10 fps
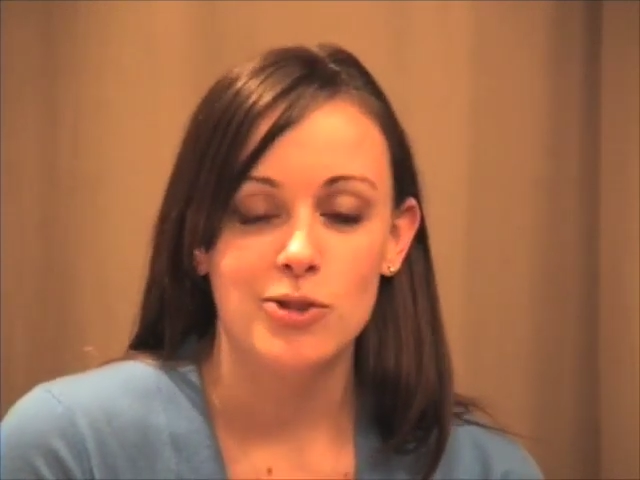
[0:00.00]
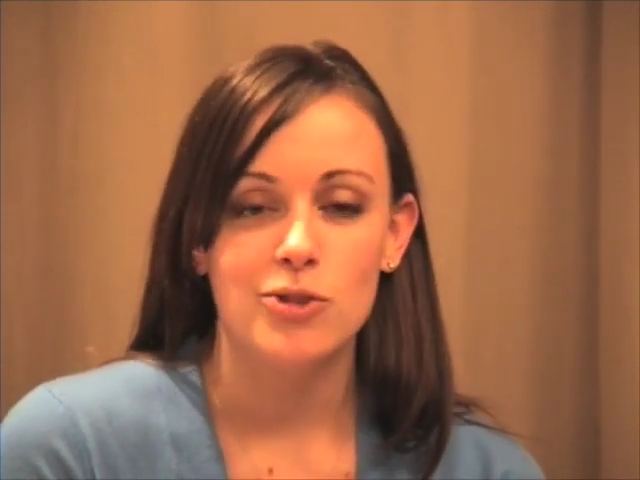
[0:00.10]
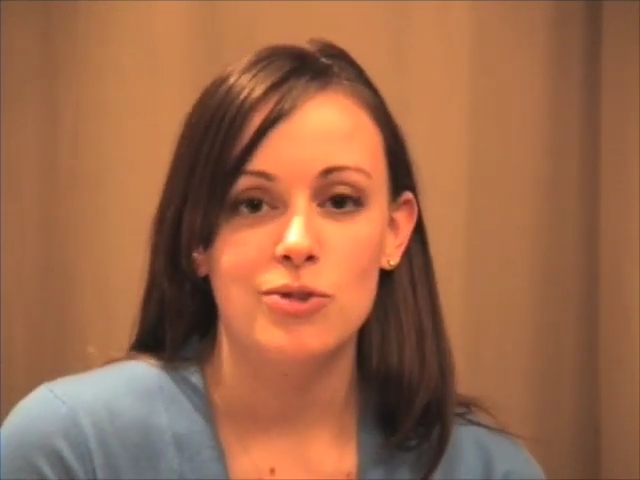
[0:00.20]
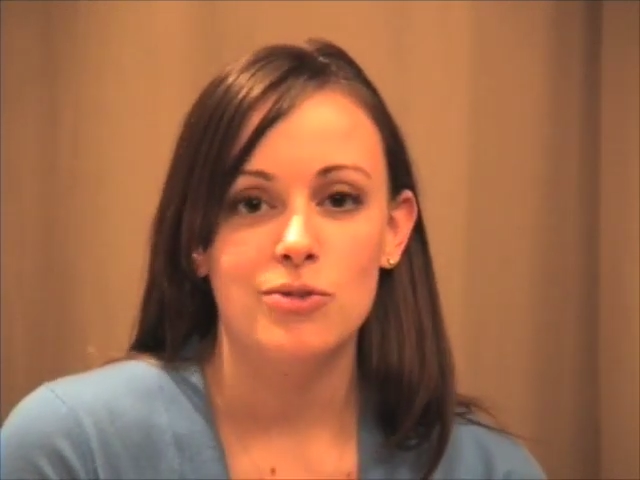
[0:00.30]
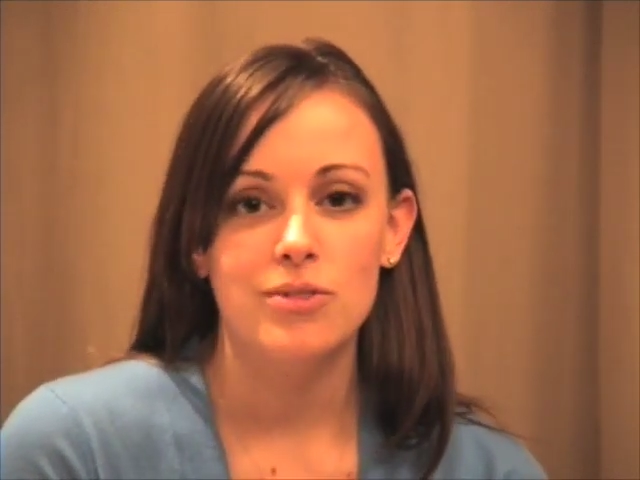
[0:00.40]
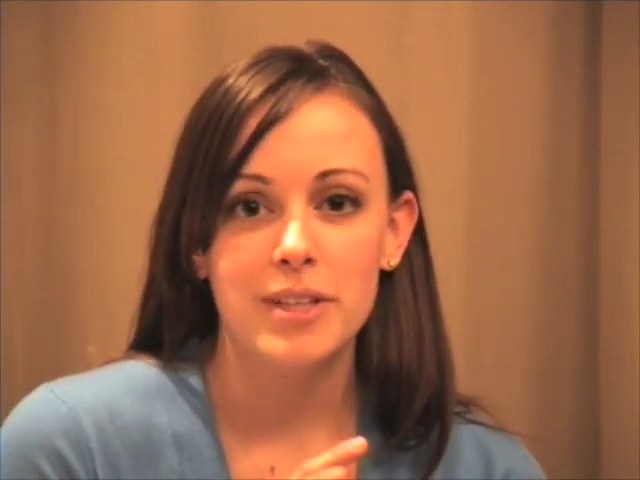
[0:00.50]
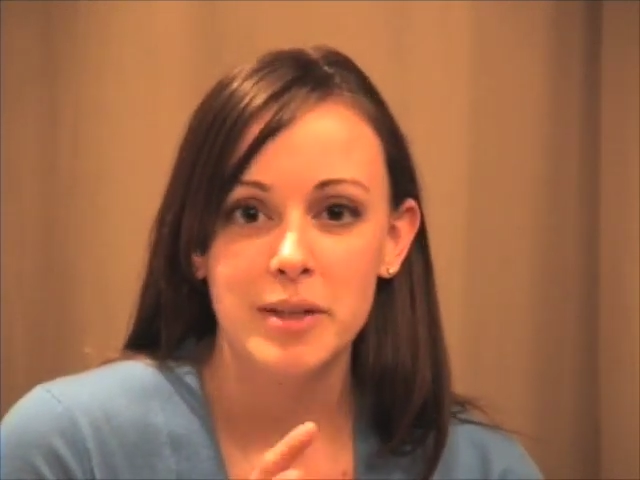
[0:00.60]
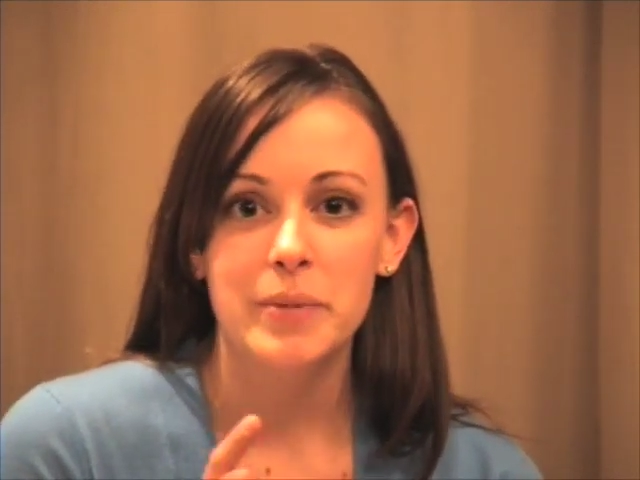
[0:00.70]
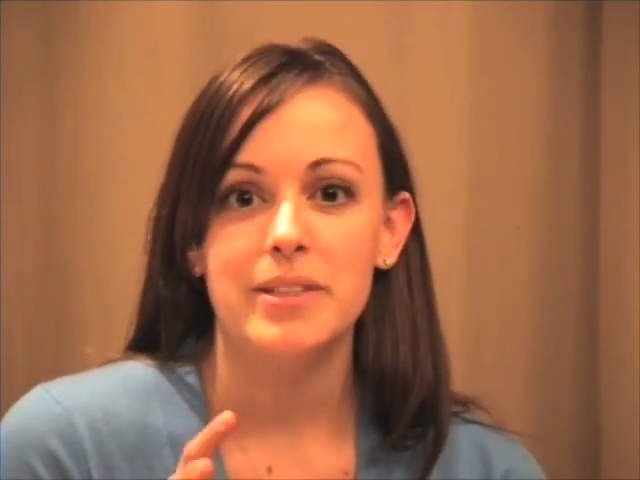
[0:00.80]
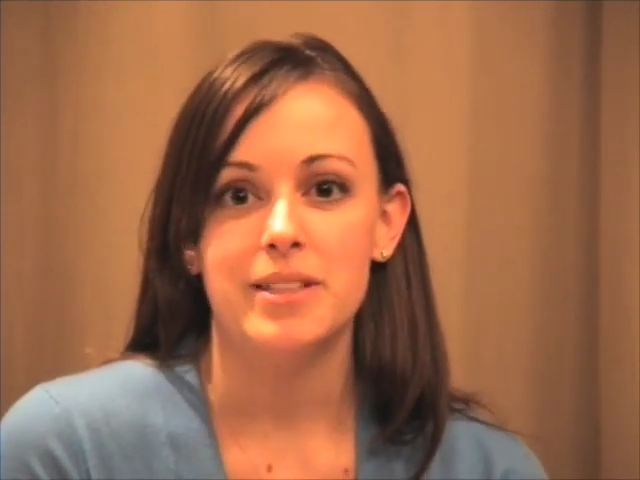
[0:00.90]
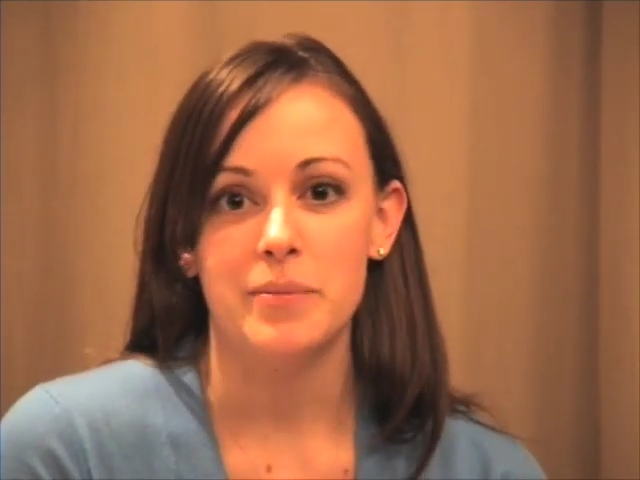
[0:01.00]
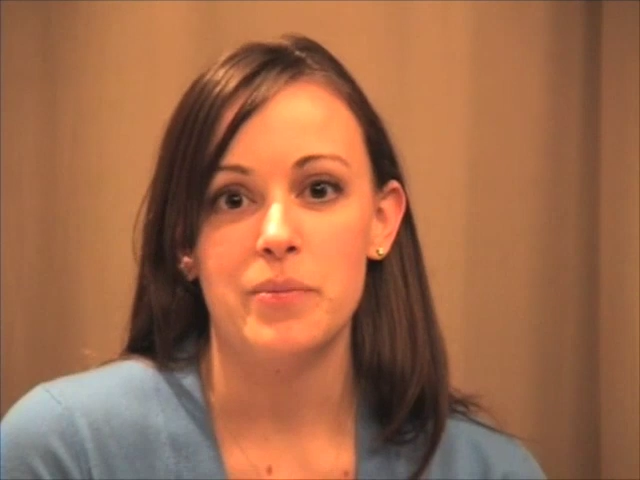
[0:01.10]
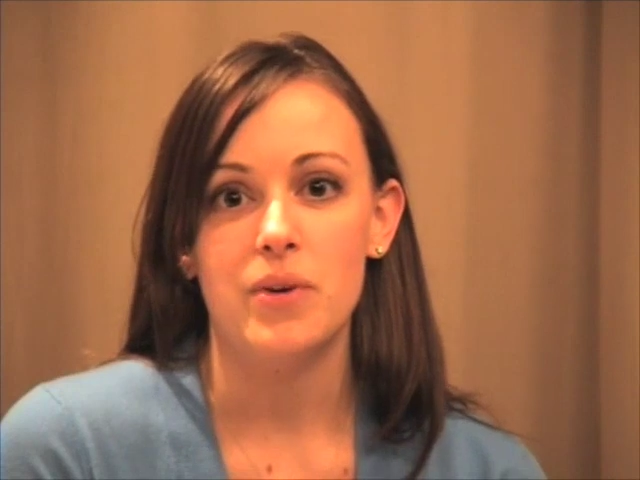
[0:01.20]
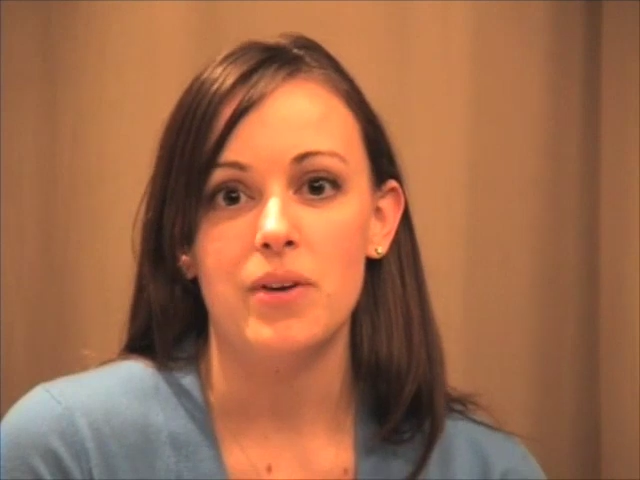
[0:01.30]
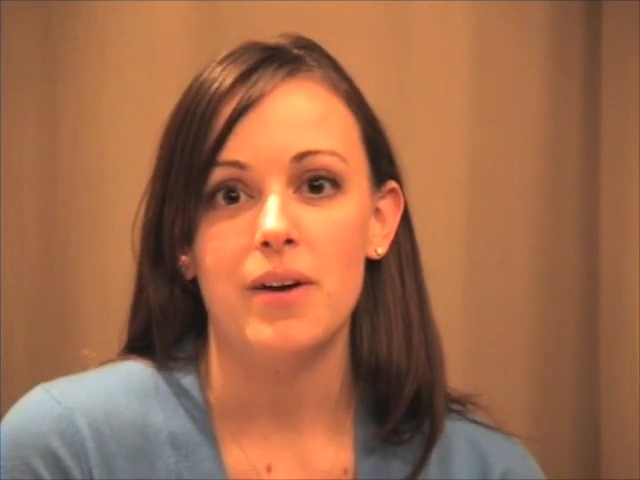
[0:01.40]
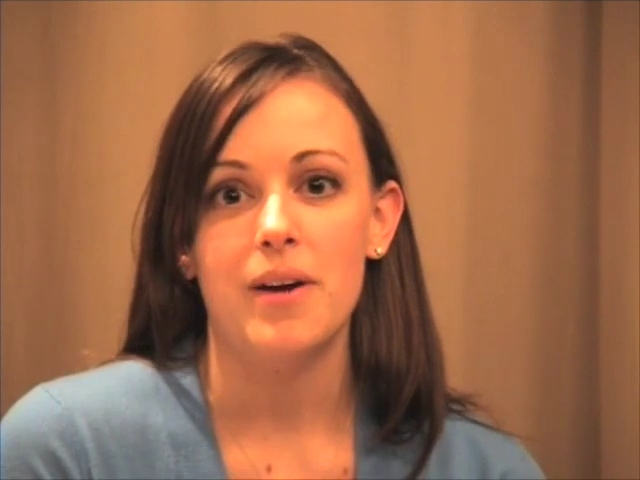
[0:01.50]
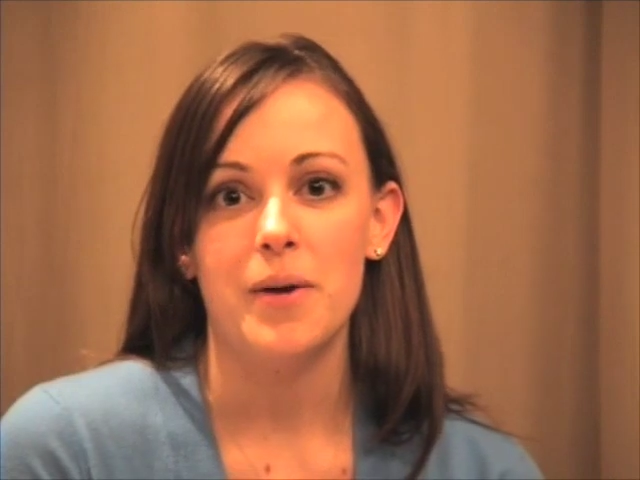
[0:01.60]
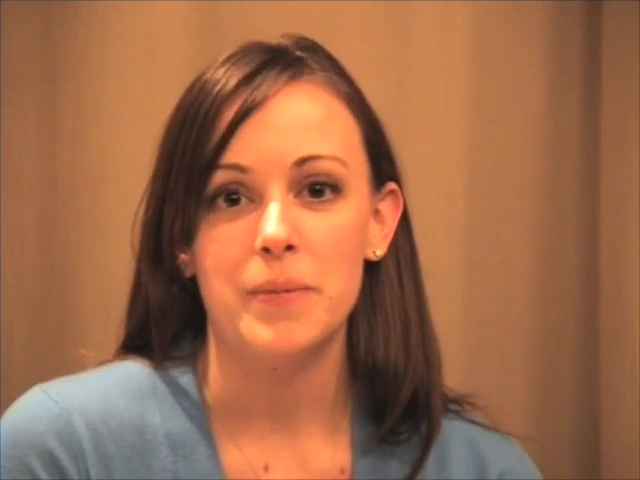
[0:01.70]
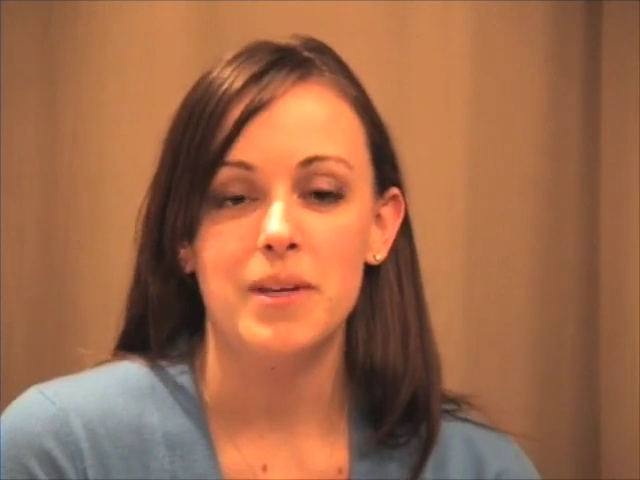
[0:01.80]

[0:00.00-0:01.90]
is to keep it simple,